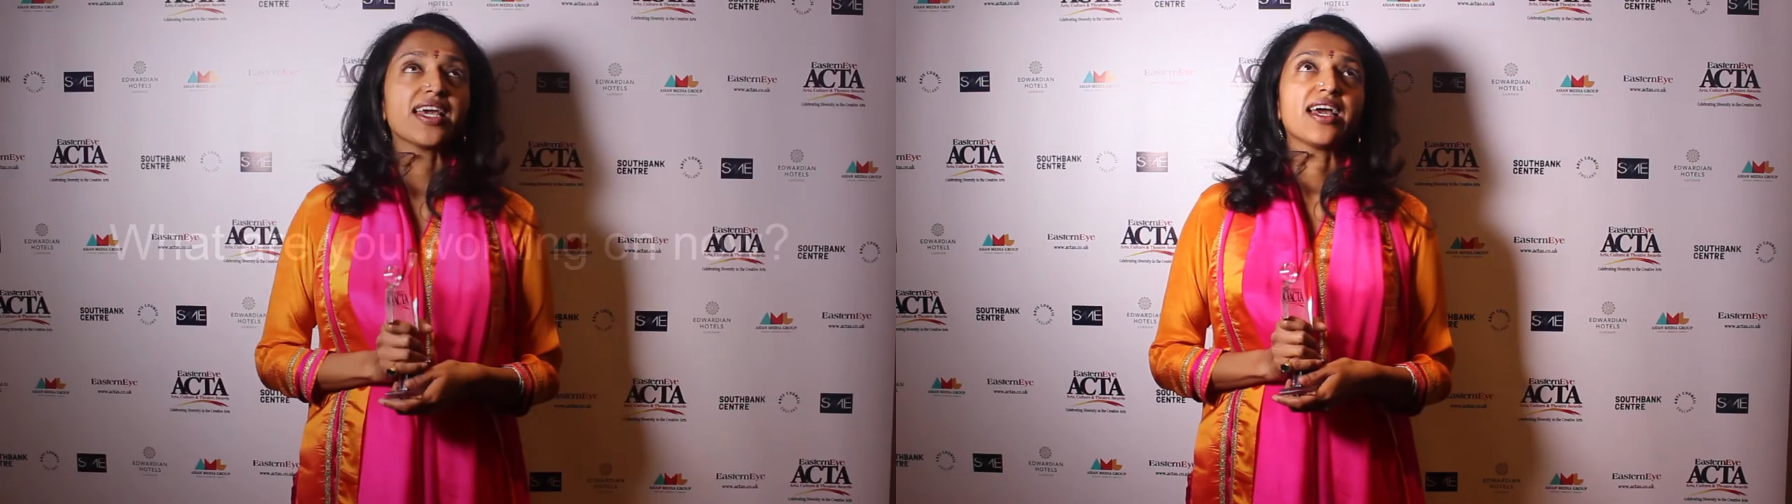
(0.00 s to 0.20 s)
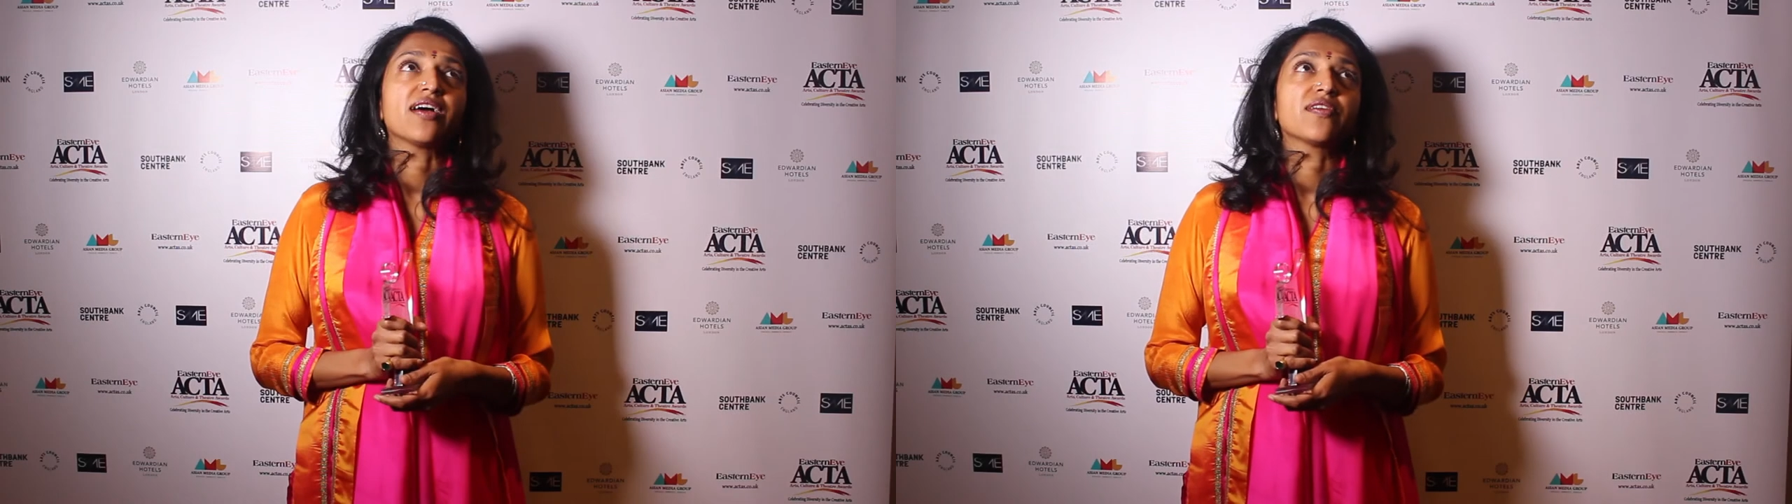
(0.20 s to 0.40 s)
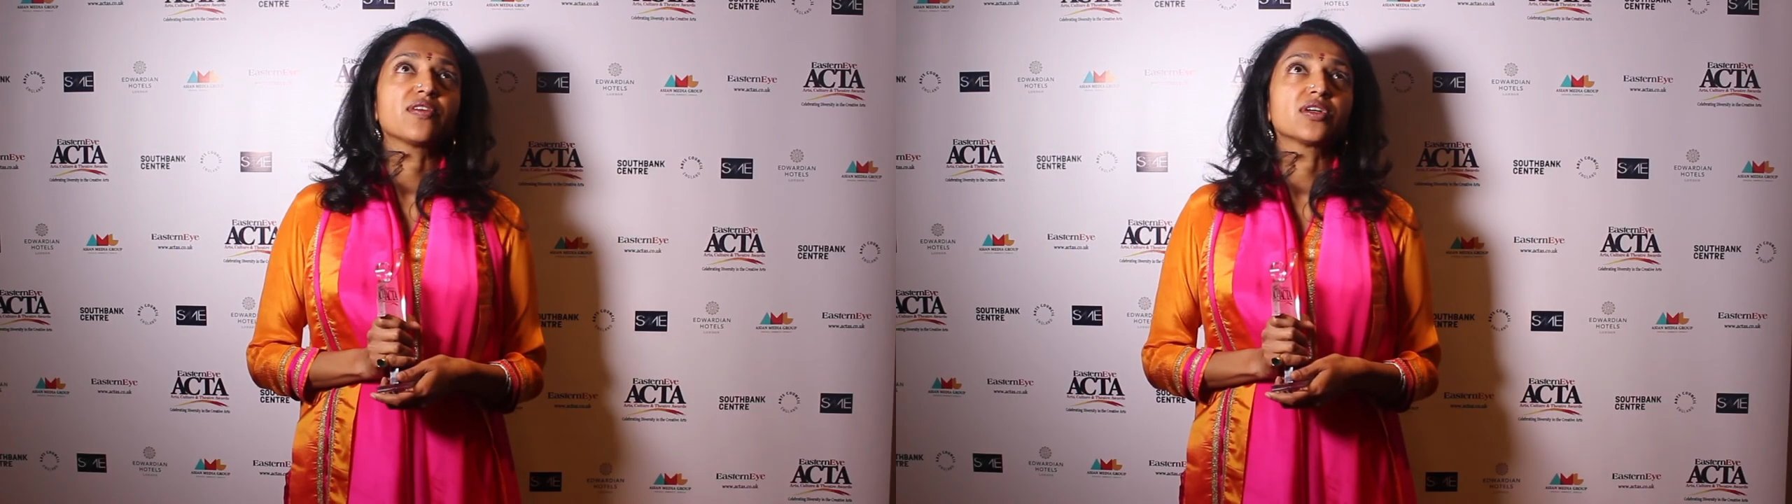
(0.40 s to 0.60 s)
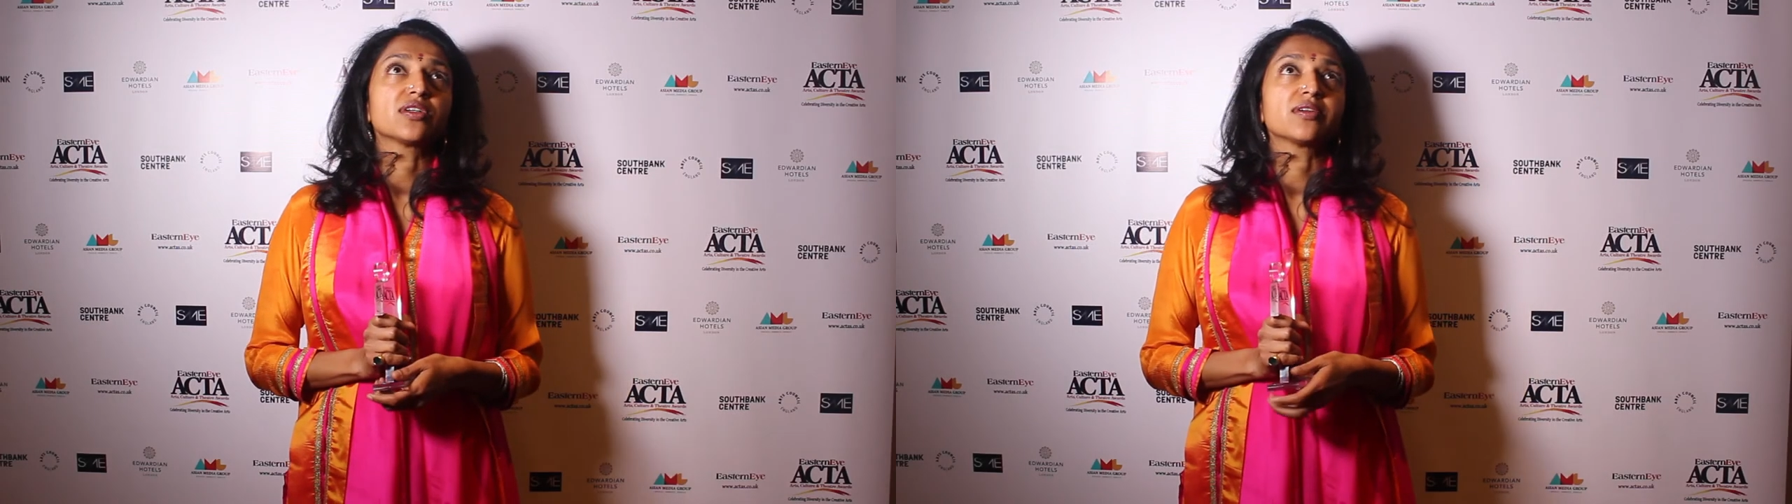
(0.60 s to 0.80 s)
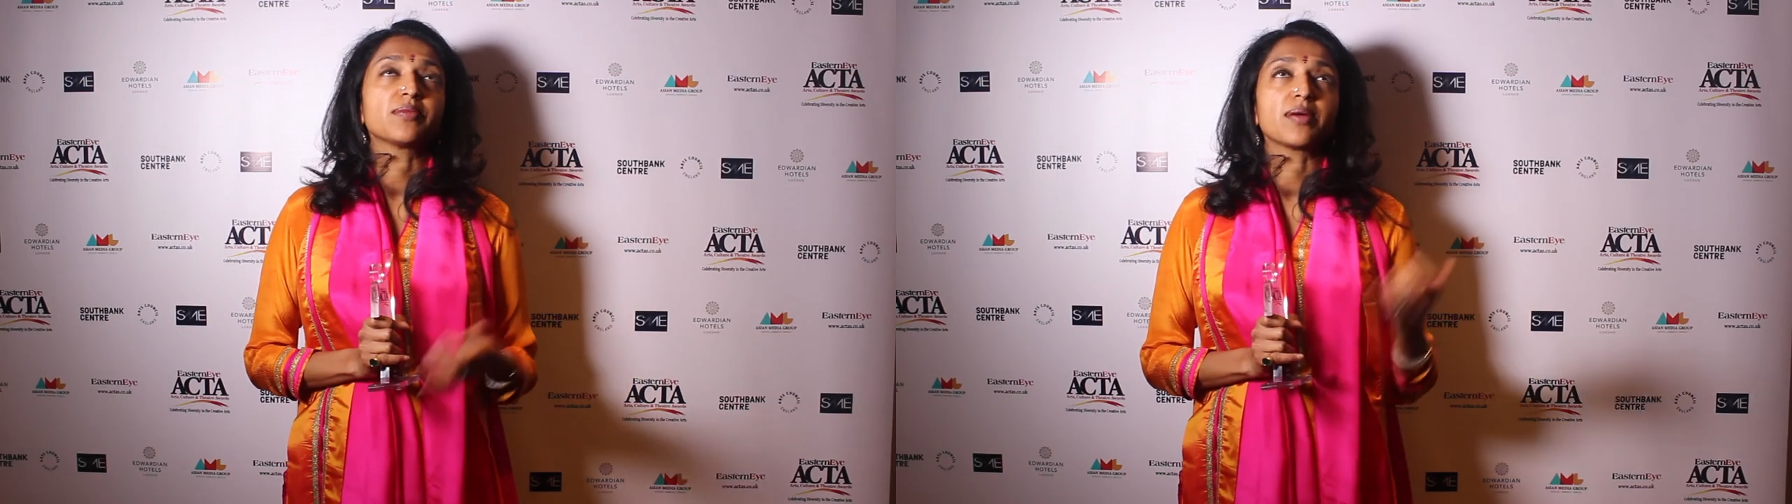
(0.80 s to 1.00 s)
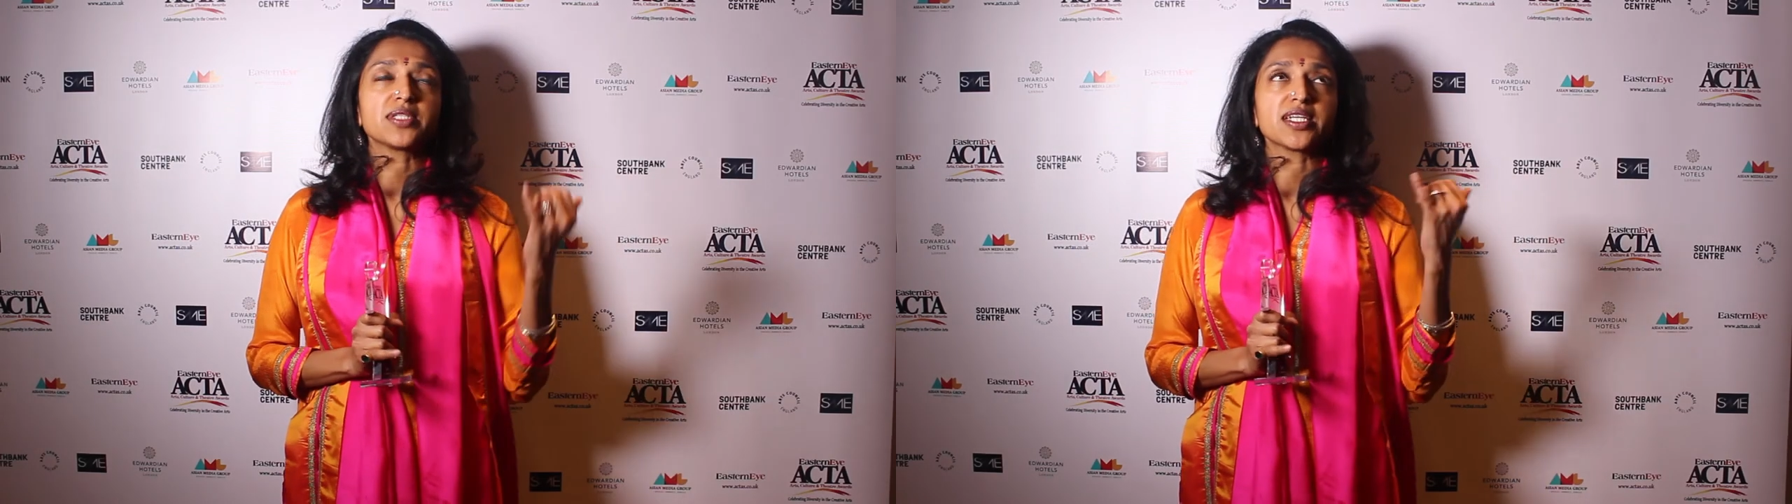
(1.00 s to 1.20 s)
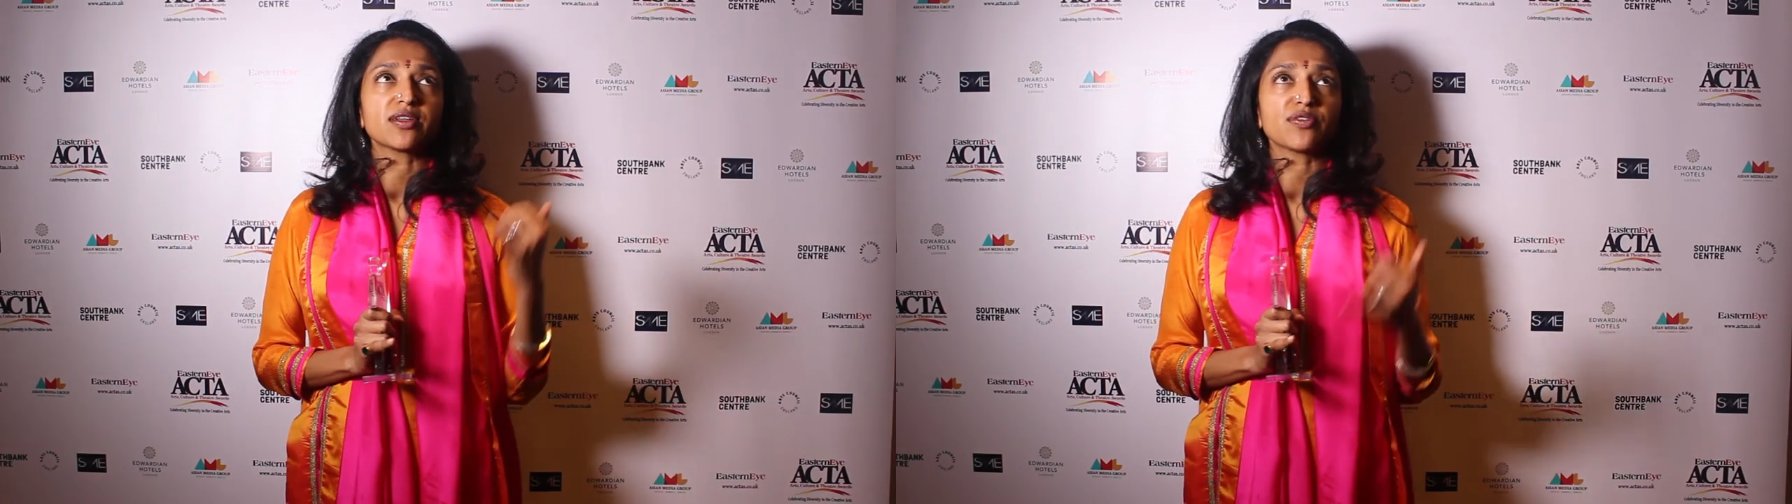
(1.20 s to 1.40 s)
have, um, I'm taking